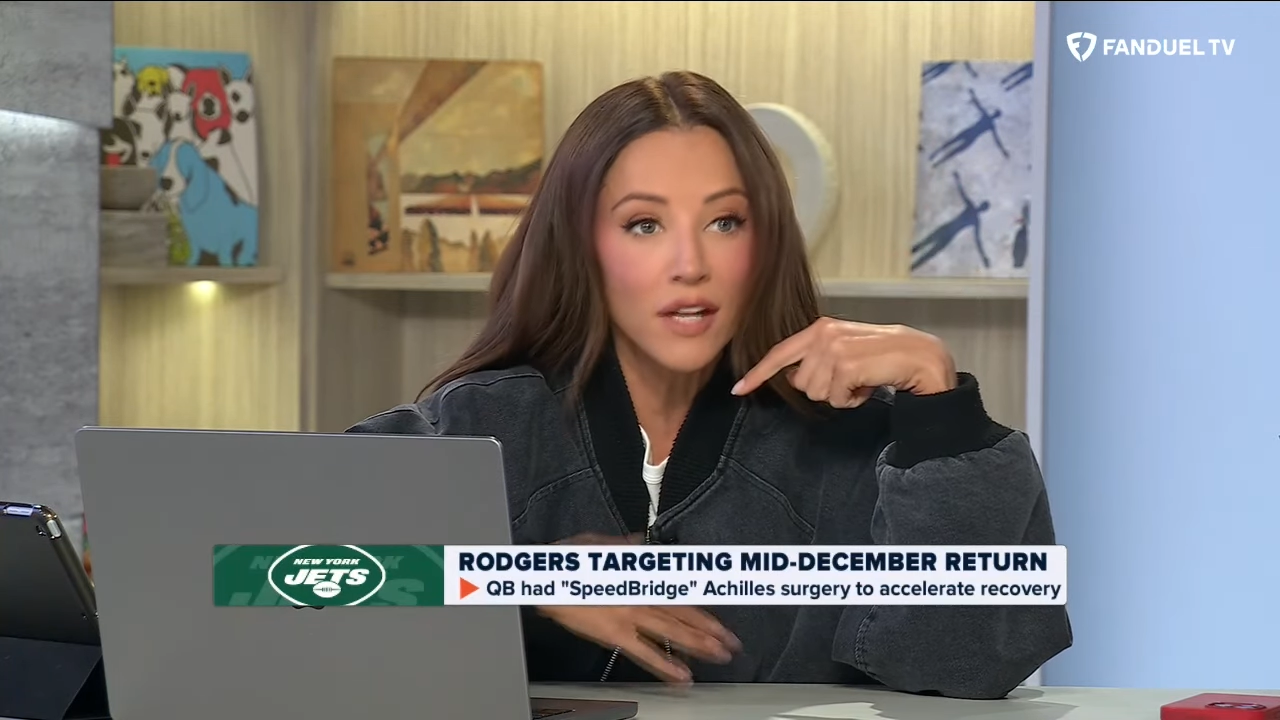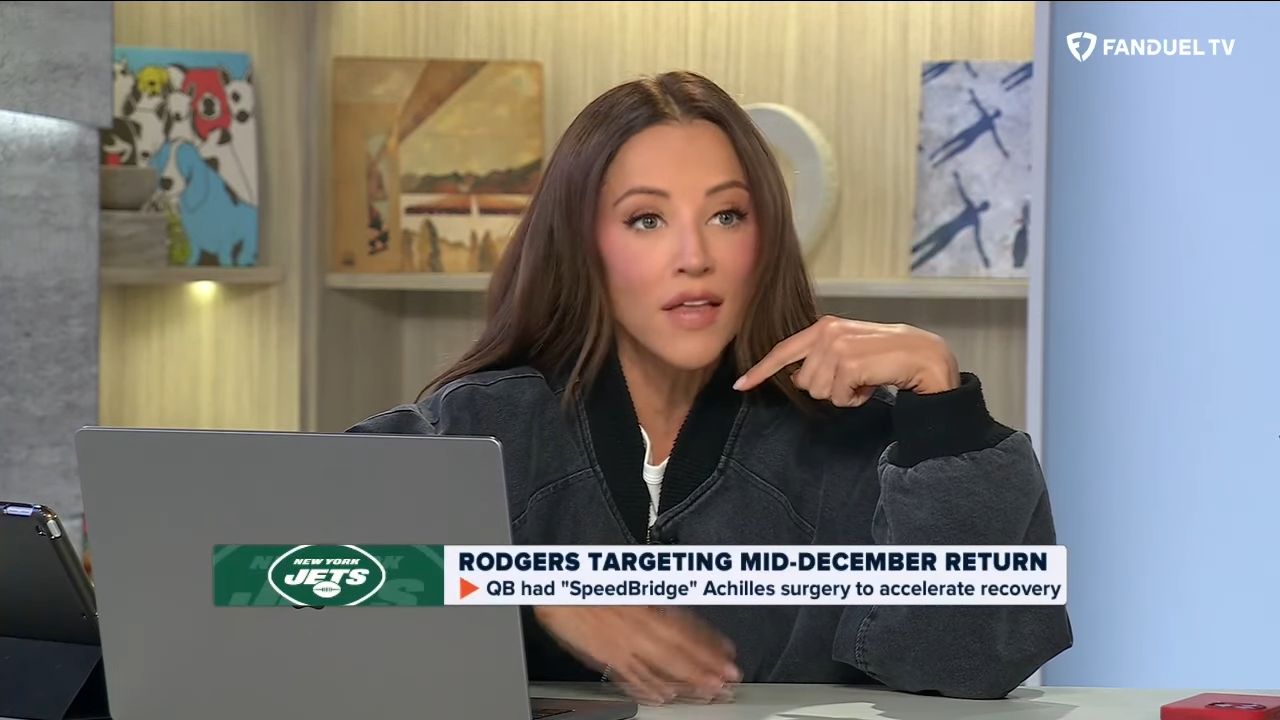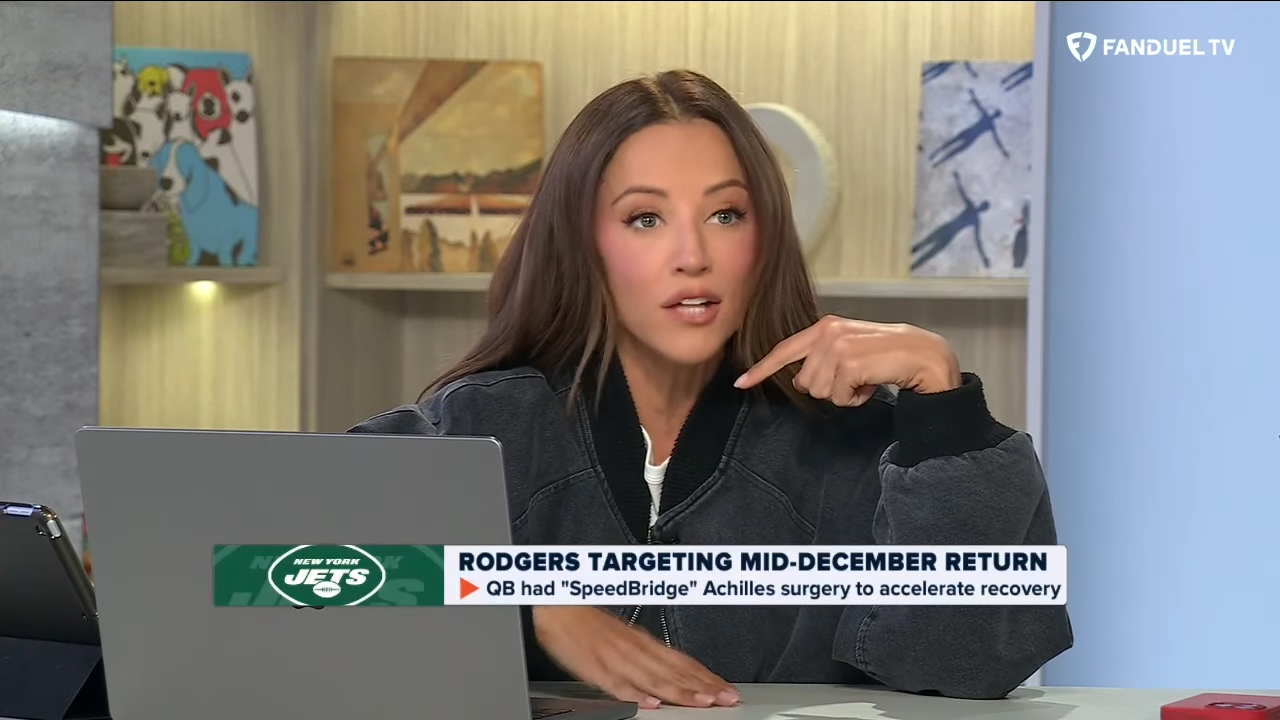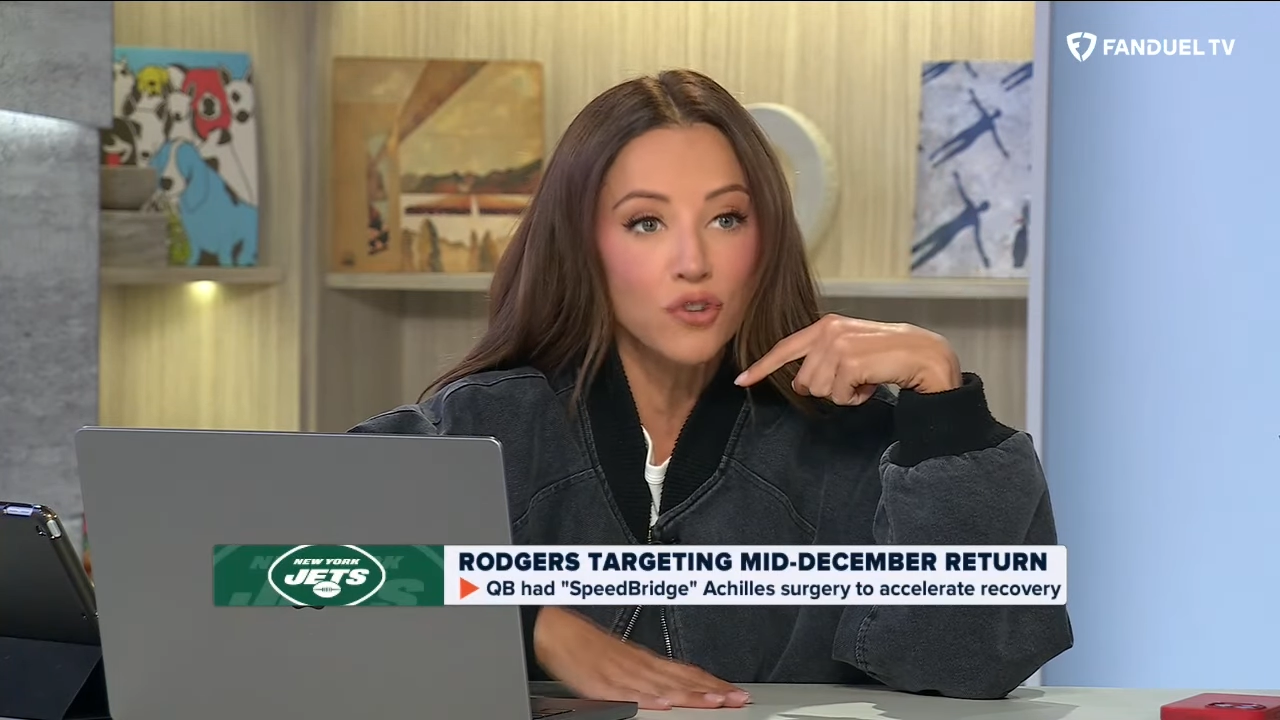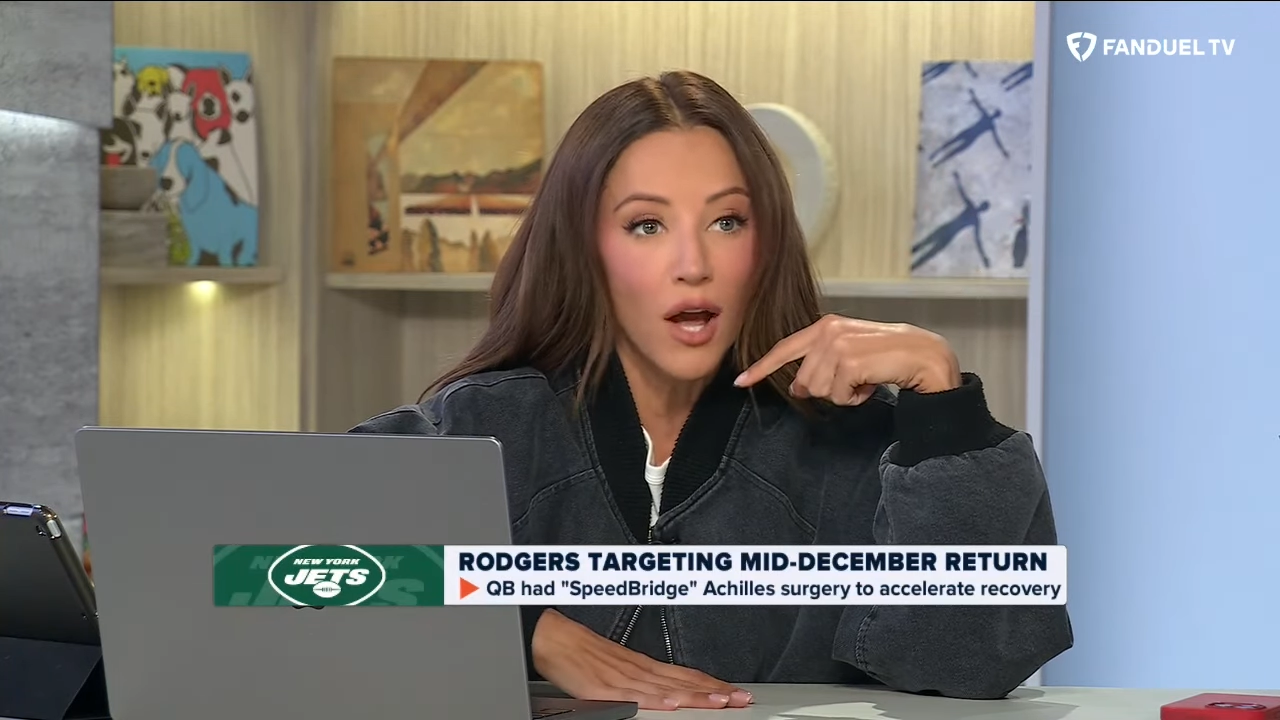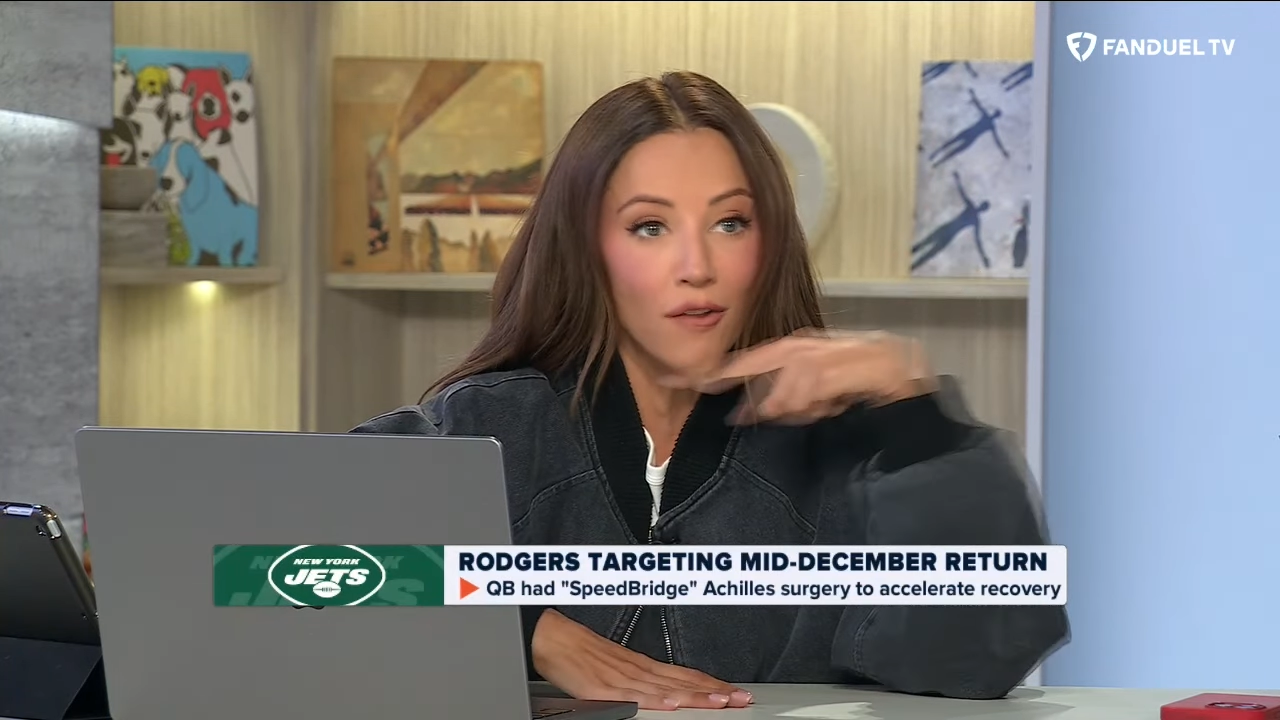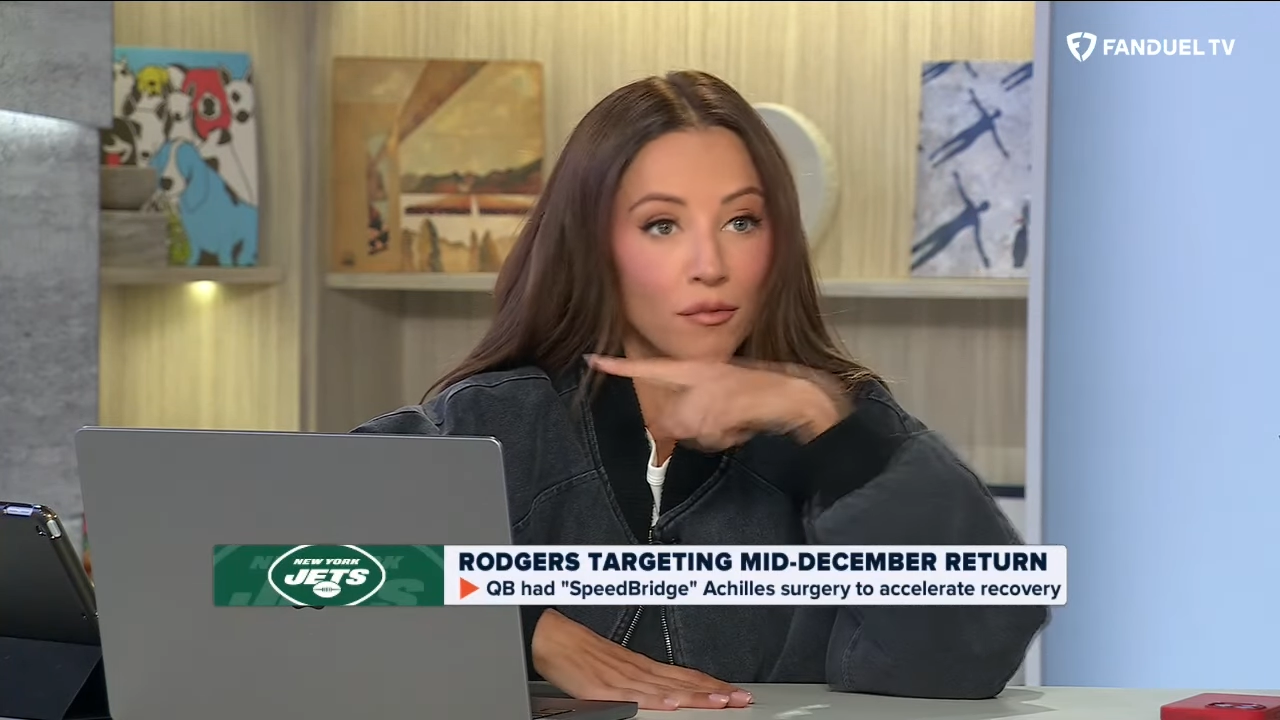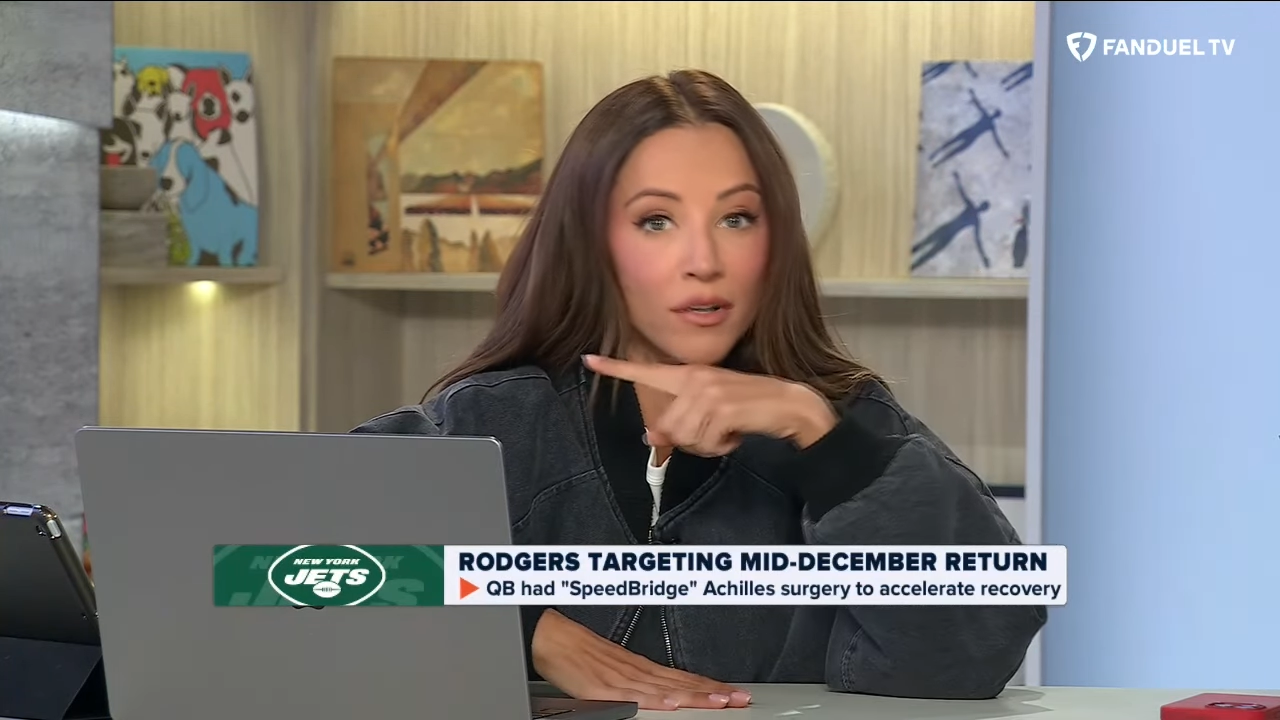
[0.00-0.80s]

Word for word: done that drive.